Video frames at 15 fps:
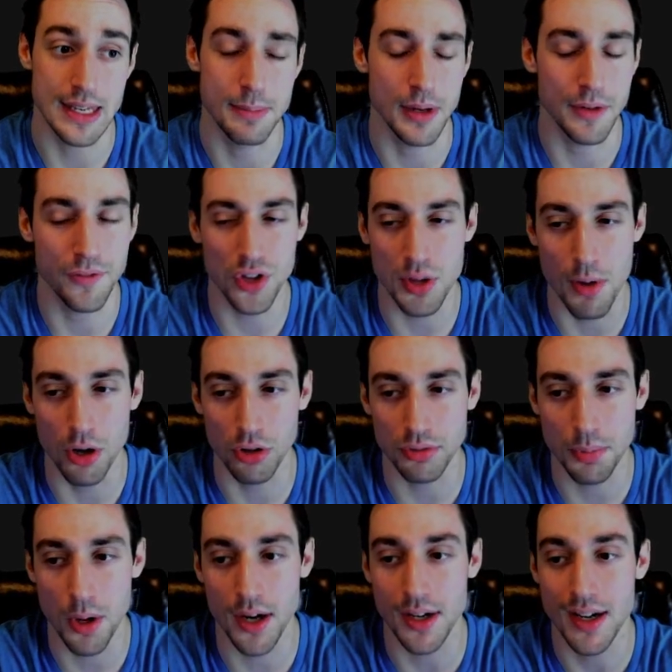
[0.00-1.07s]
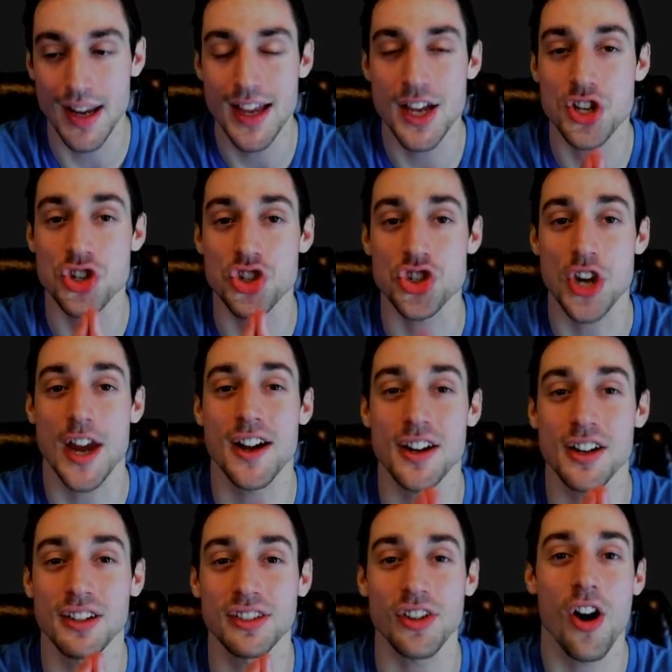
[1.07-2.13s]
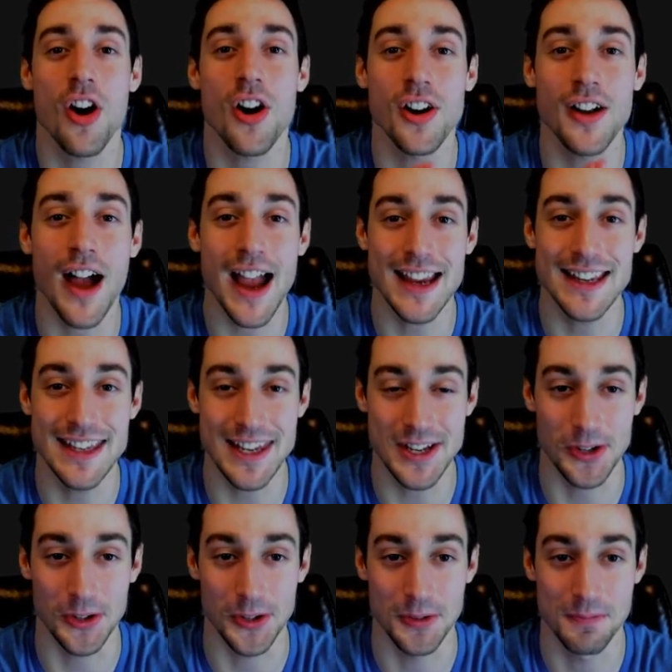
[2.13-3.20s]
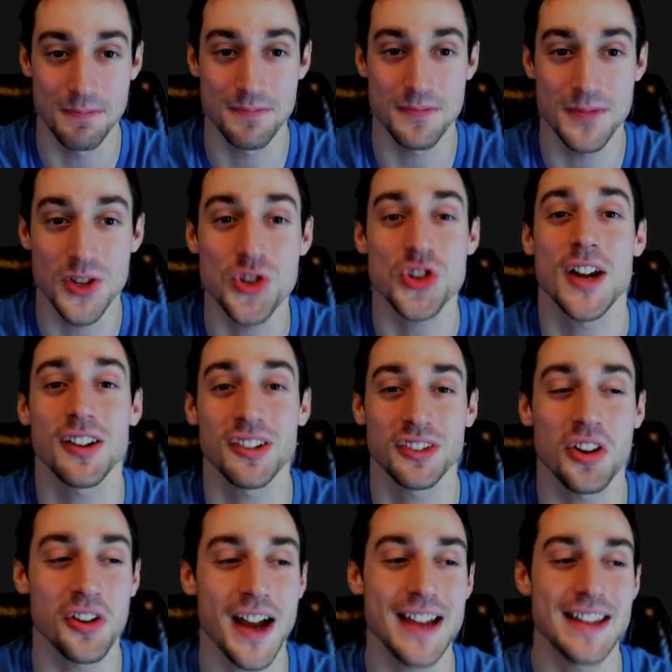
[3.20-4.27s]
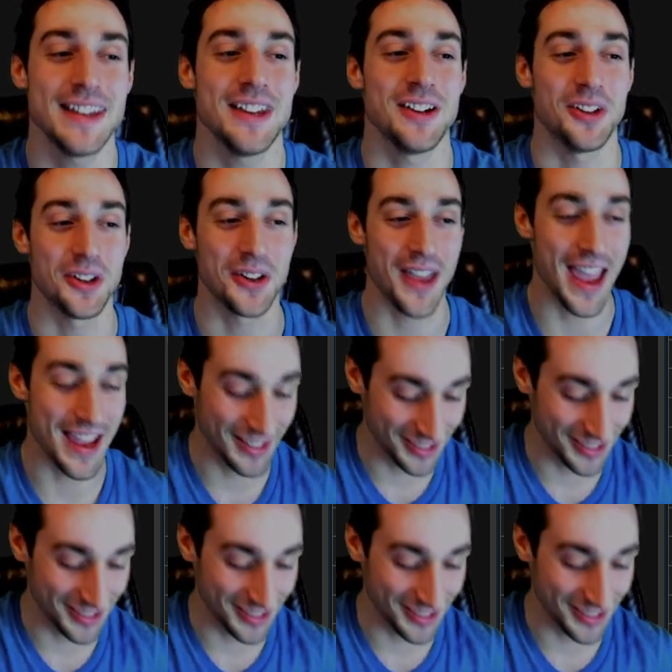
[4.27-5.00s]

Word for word: But for the most part, shares are ideal. Shares are ideal, okay?